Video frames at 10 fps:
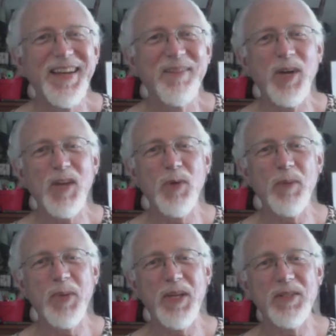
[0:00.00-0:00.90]
My
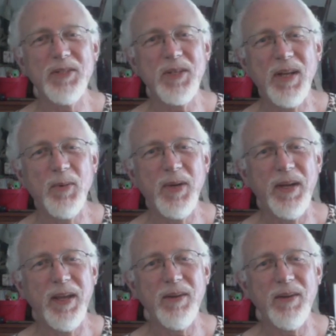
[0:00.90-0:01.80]
webpage uh, went
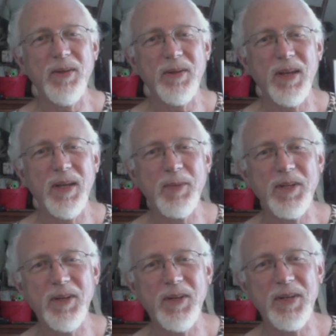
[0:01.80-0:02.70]
down a long time
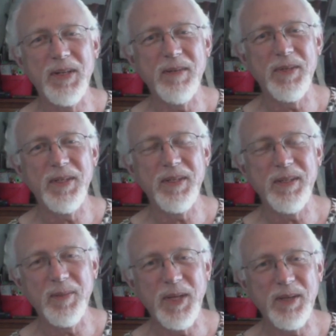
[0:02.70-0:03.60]
ago, and I never did
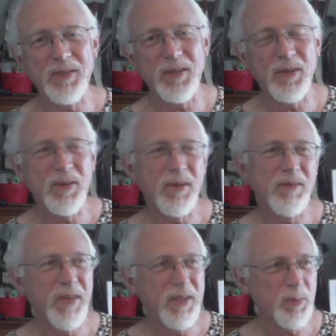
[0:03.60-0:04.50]
anything about it. So on
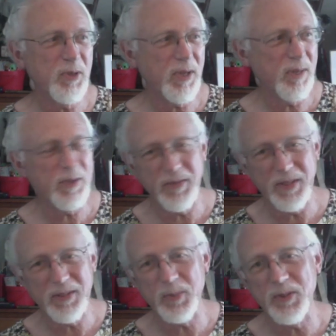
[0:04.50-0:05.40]
Facebook, I'm on
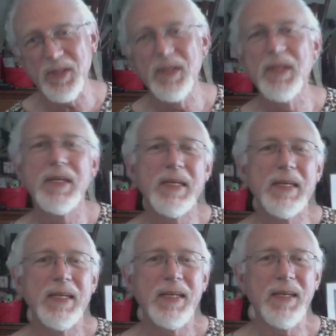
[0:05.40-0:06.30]
Facebook,
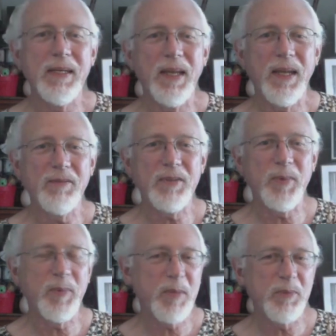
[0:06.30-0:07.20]
and I have some
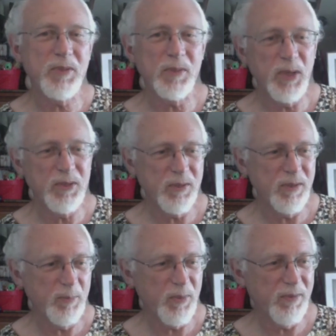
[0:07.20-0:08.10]
of my music posted
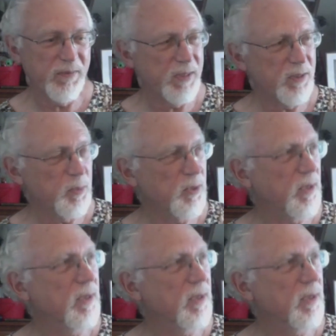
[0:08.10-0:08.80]
up on Facebook.